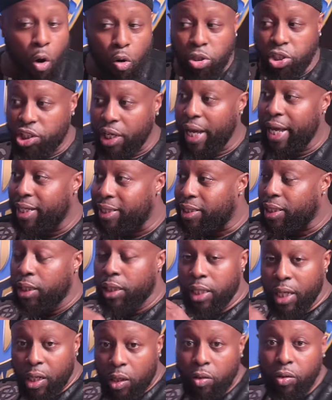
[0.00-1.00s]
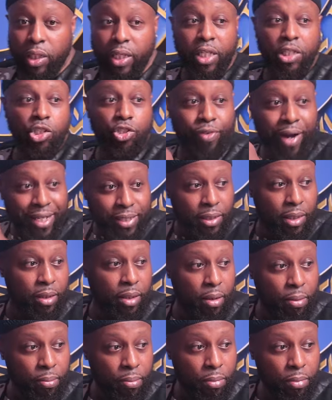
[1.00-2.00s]
Moshe is literally dressing
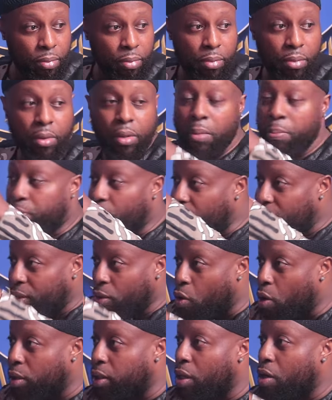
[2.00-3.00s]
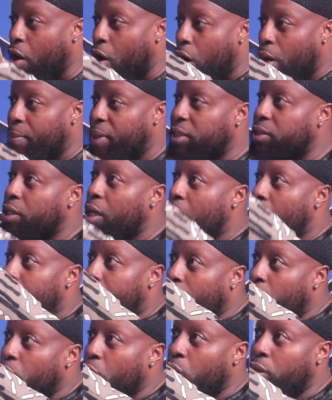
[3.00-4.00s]
them, putting on the garments,
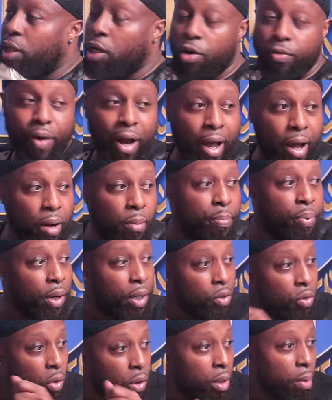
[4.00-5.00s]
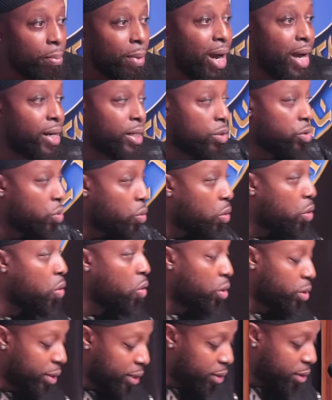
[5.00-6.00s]
putting on the crown, putting on the mitre, doing
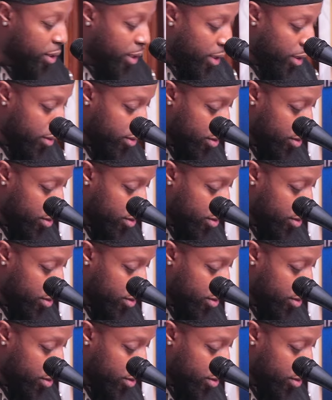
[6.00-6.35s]
all these things.